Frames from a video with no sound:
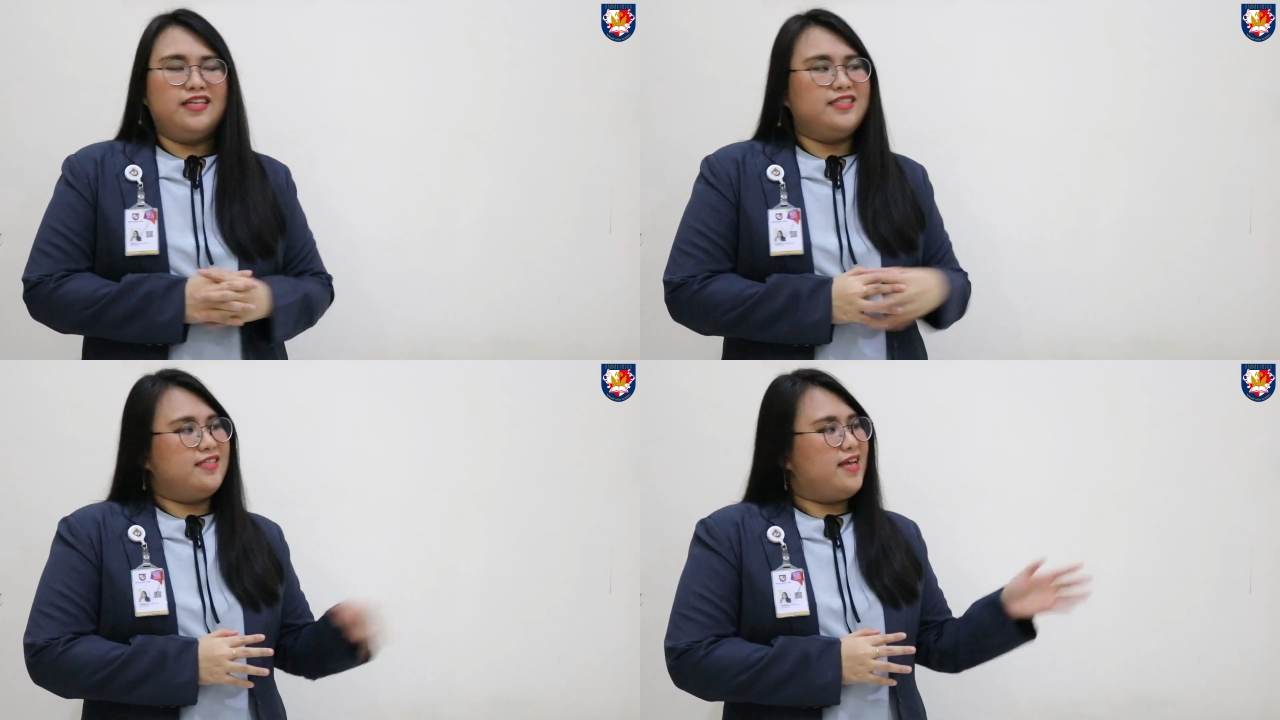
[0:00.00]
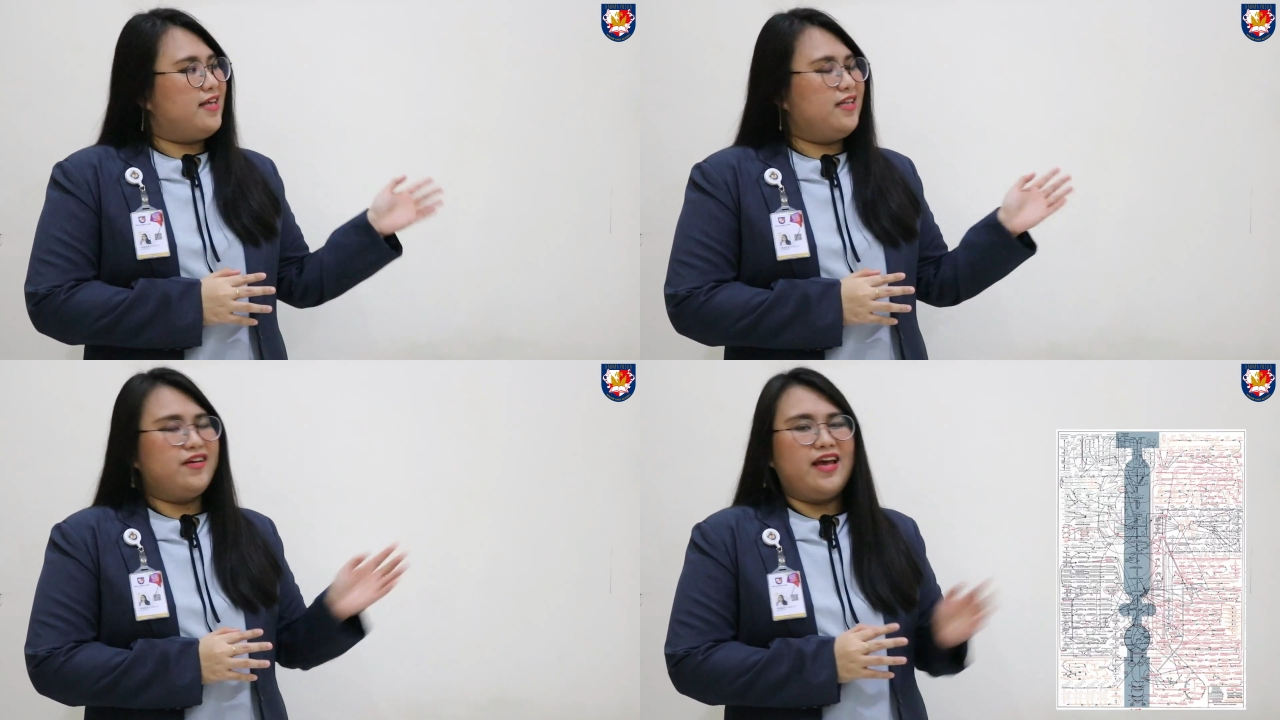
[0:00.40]
let's take
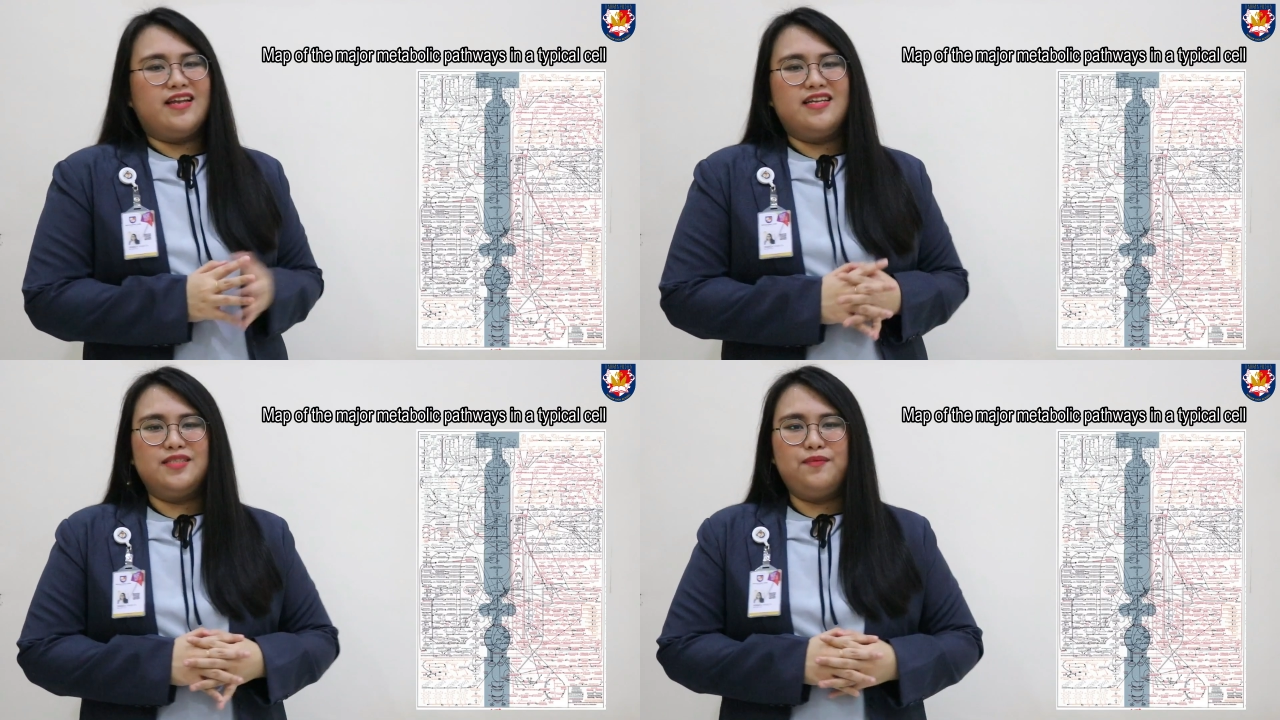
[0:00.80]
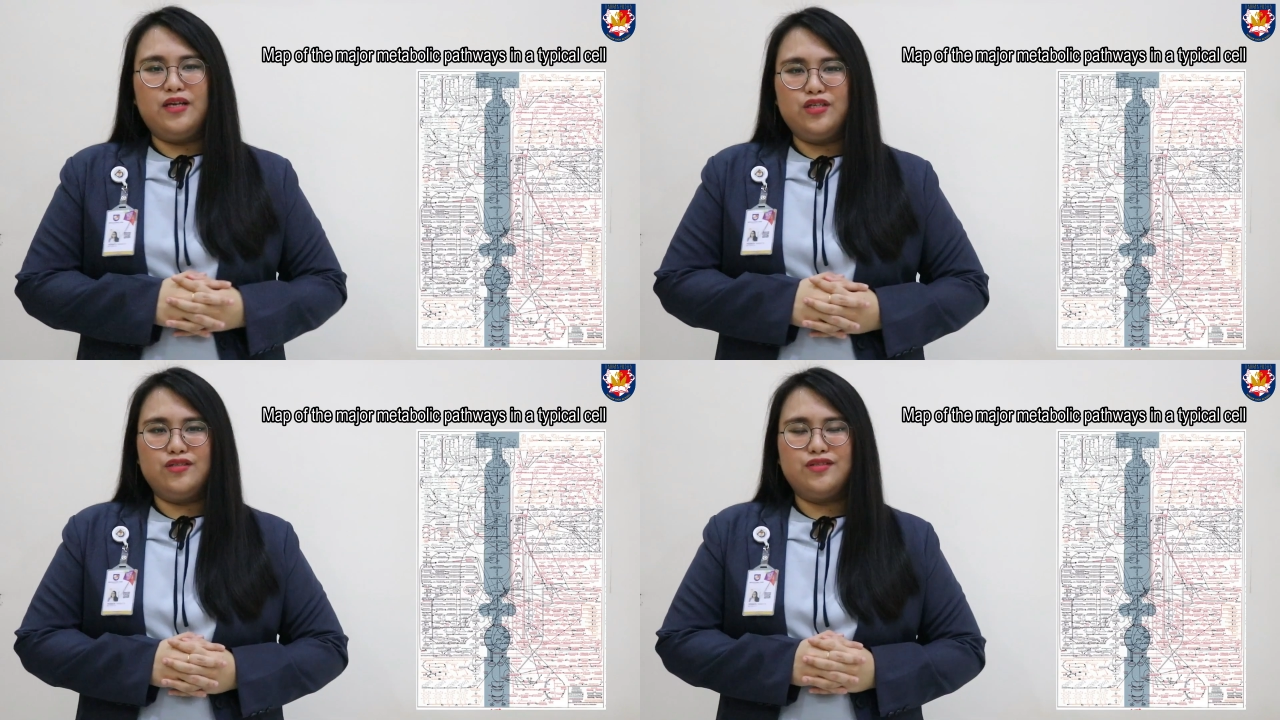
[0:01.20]
a look at these
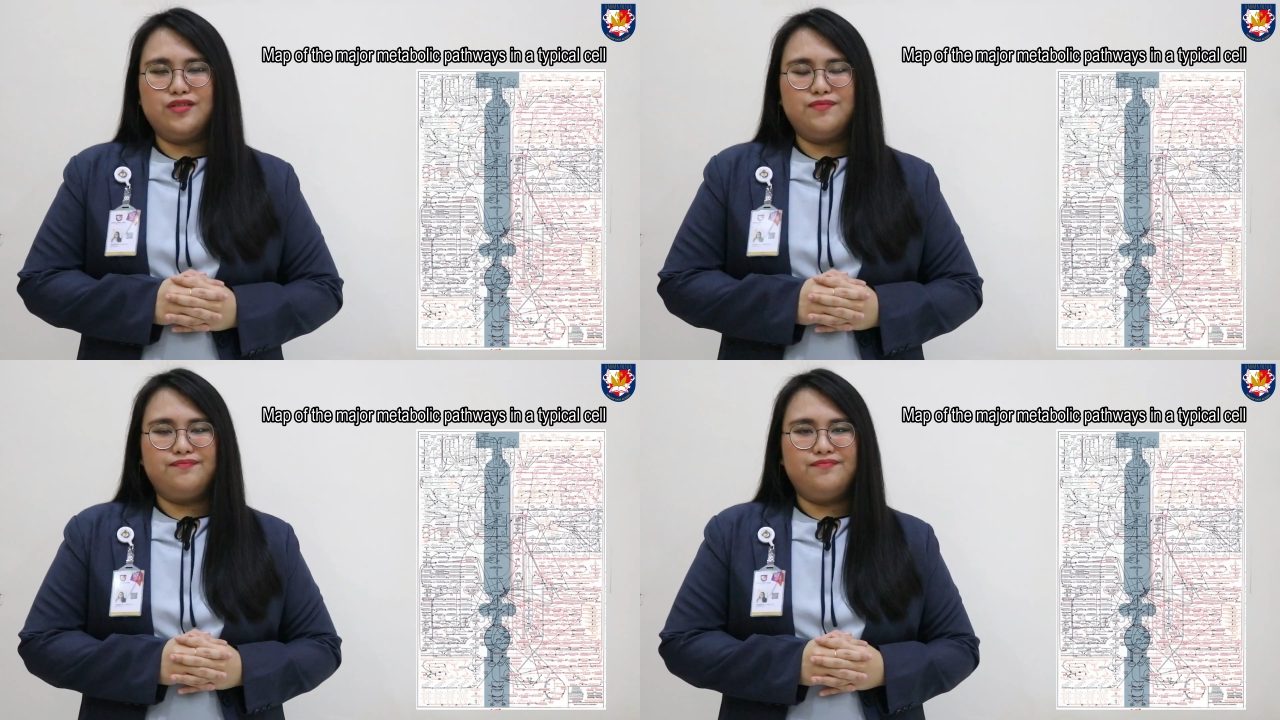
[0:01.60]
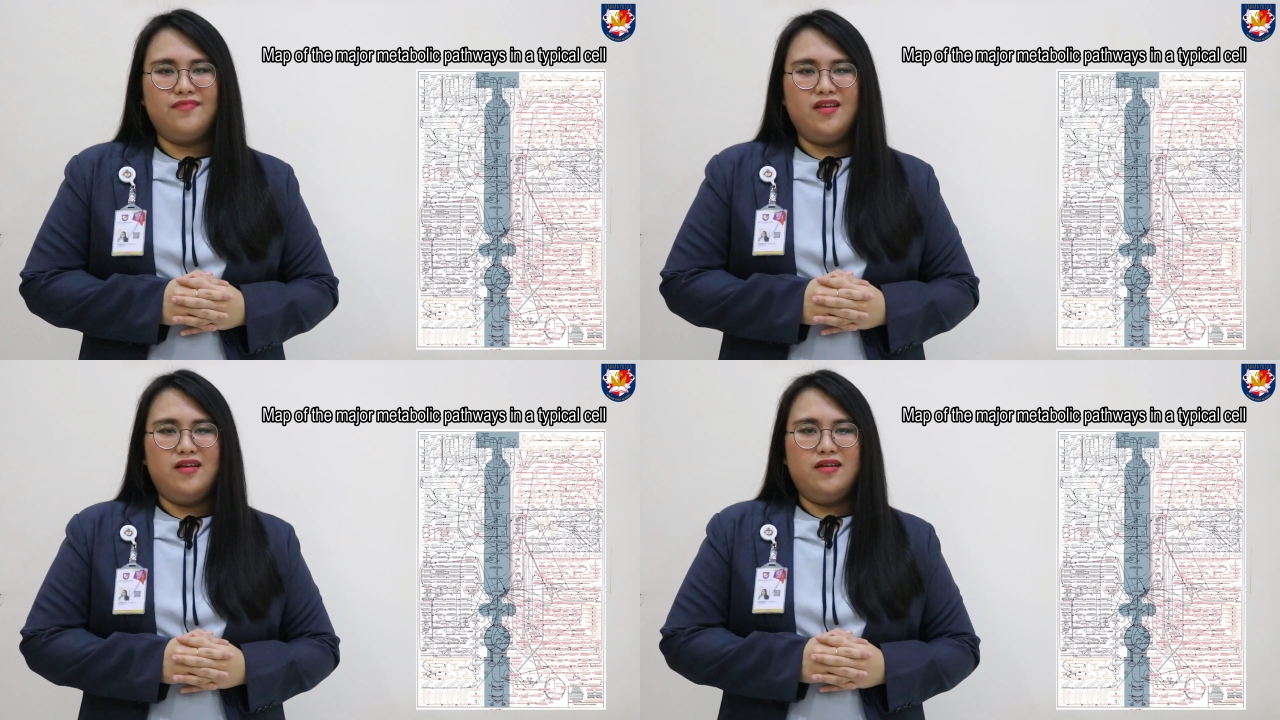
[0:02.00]
pictures.
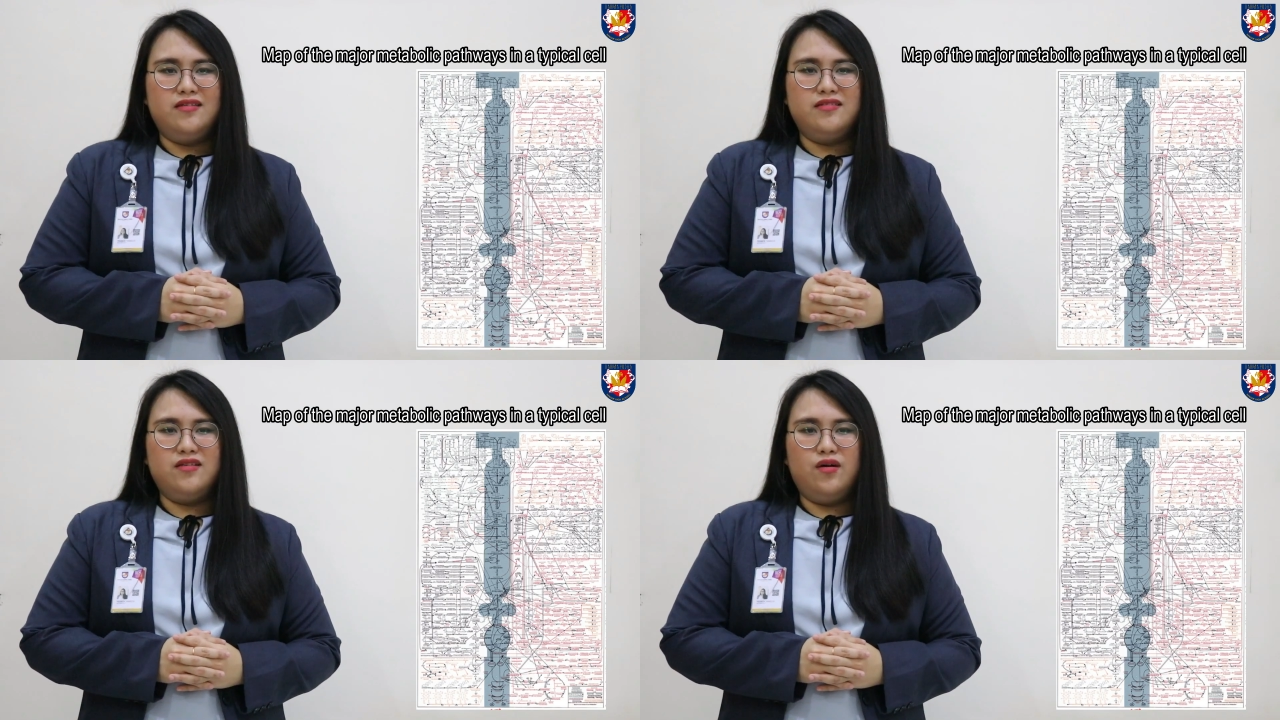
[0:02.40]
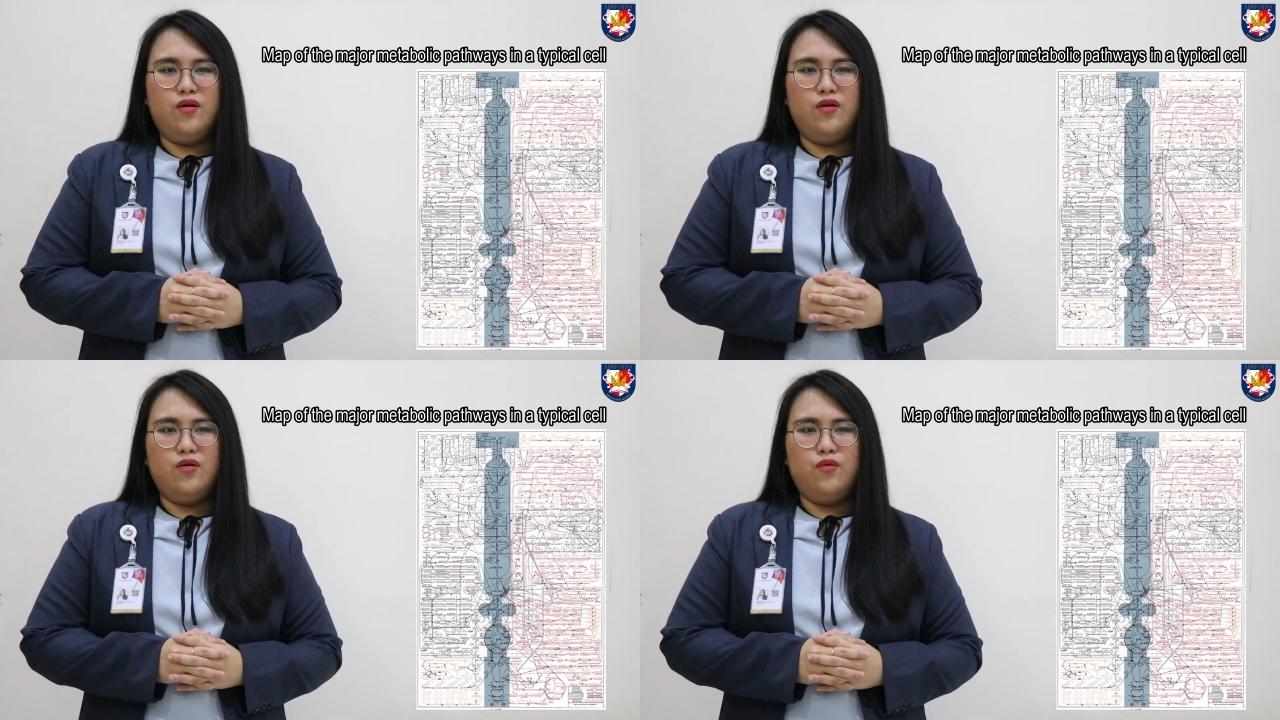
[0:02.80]

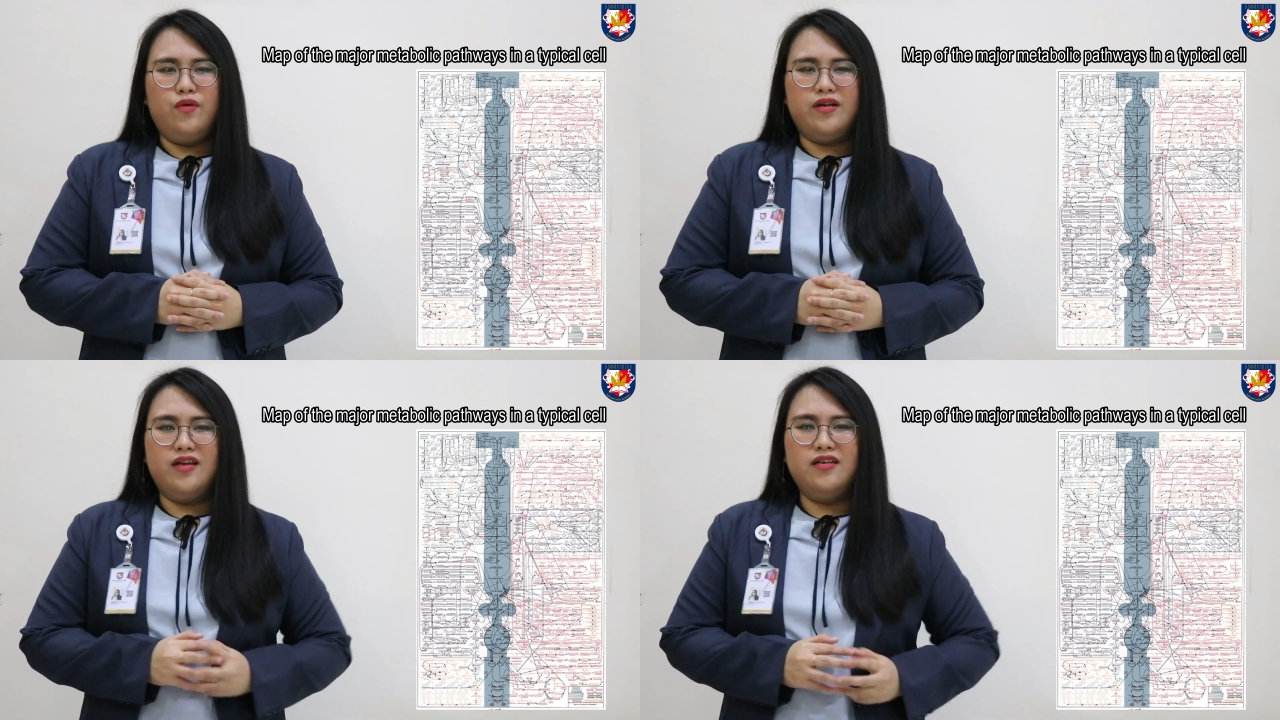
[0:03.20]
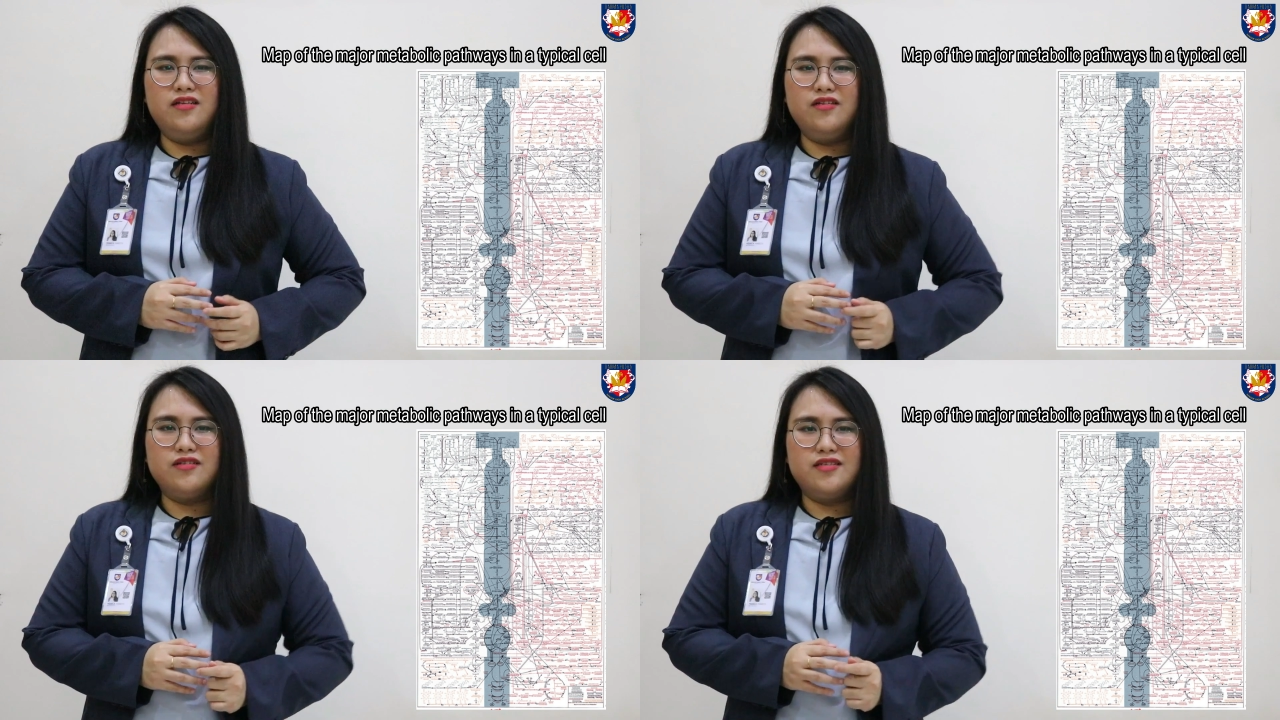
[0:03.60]
So what can you
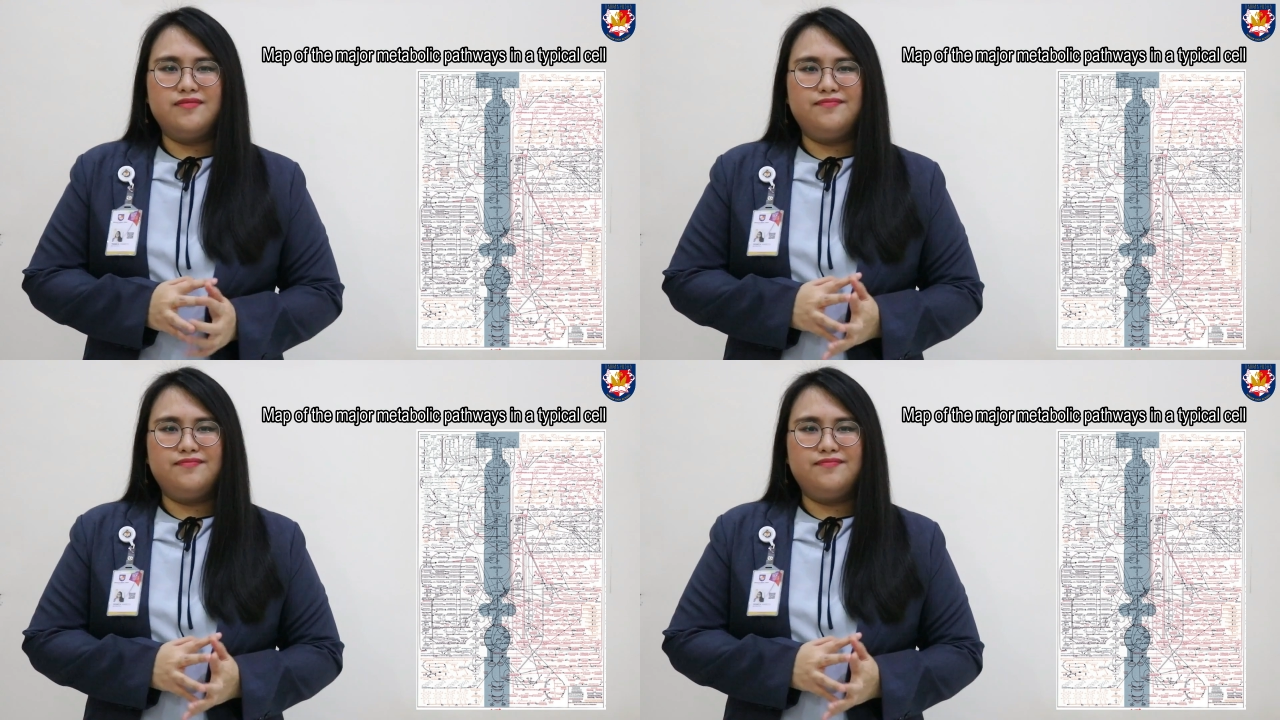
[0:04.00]
look?